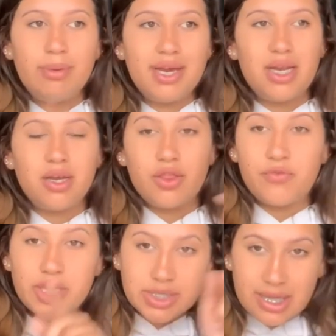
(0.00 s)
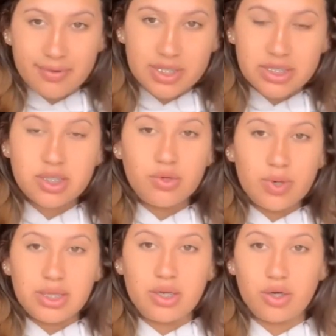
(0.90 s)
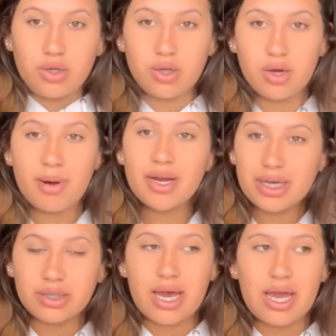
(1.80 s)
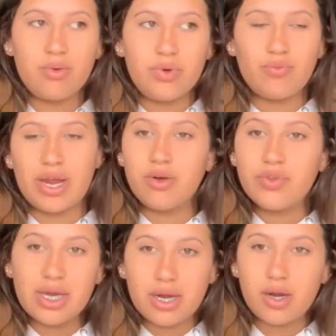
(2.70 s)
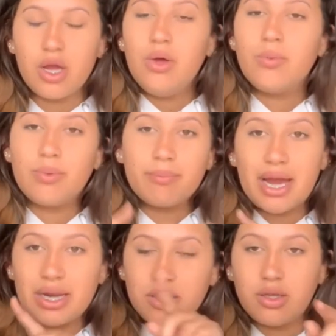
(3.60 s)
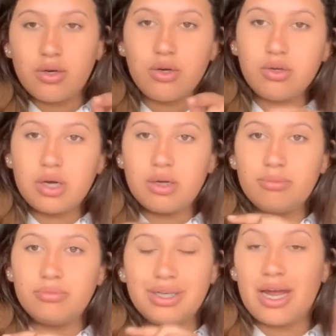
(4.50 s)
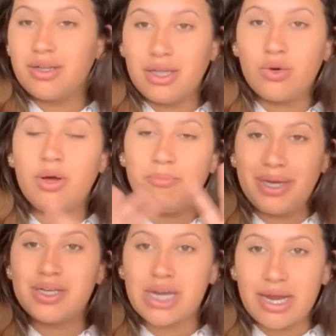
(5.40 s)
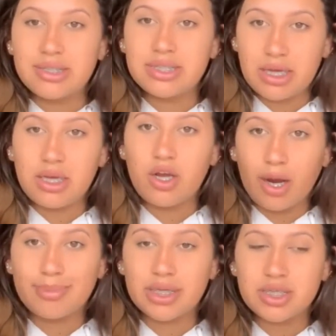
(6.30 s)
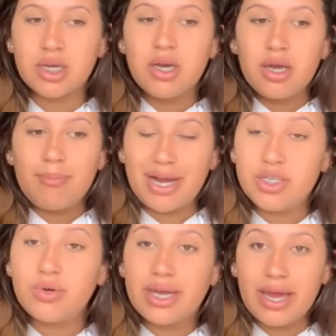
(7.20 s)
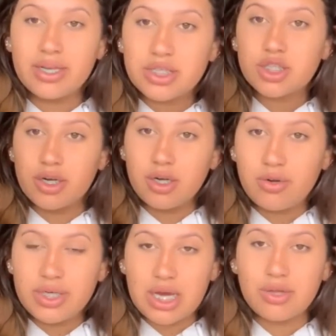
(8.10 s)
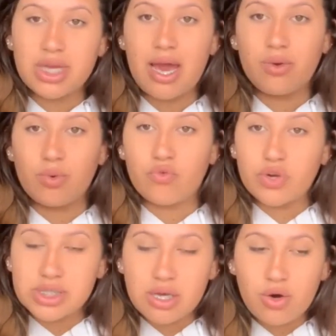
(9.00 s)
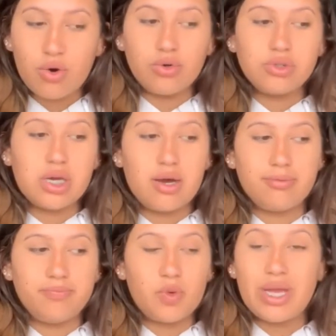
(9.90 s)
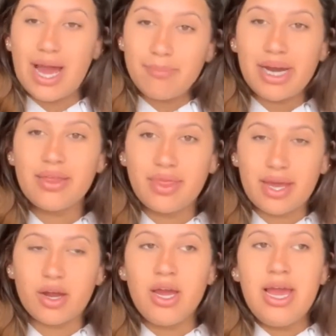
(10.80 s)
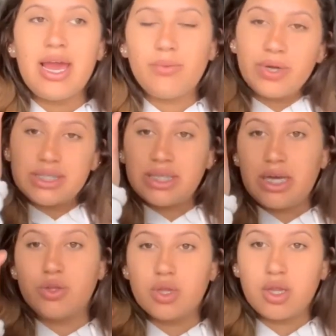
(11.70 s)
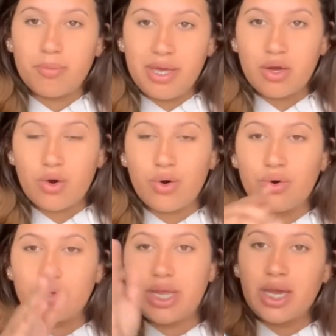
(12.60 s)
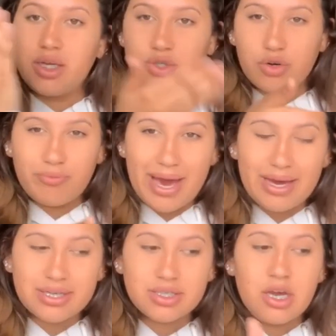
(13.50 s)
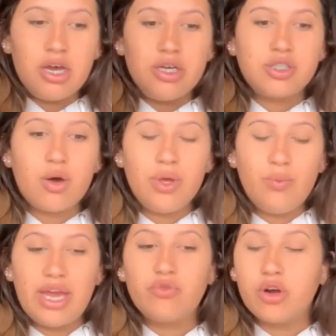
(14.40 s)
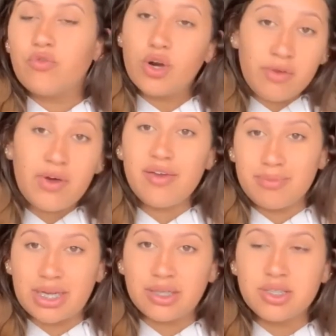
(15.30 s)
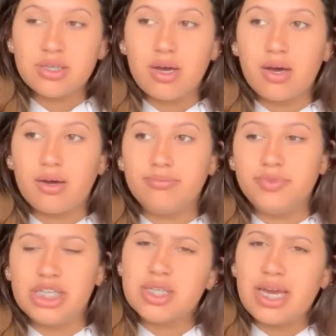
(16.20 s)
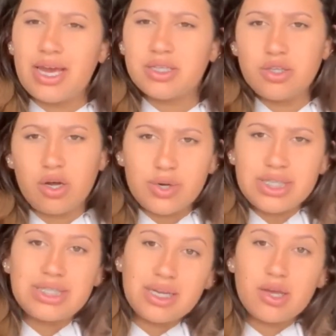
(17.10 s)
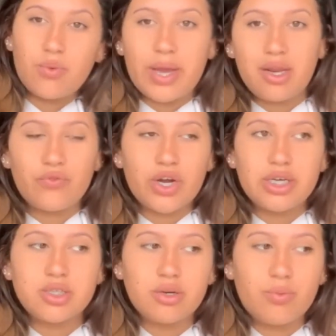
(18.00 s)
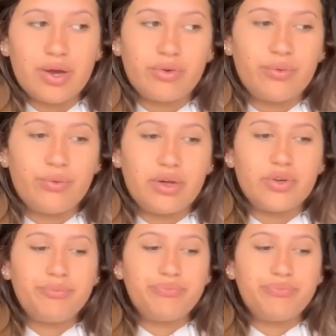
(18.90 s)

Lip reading: made the first left into a little parking lot, and we ran over there. We went behind a little, a big giant stinky garbage. Mind you, again, it's 30 degrees outside. We're freezing cold. We hide behind there, and we could see like through the little peek hole that he drove past. So we wait for 45 minutes, just in case, you know, he's sitting there waiting for us or whatever.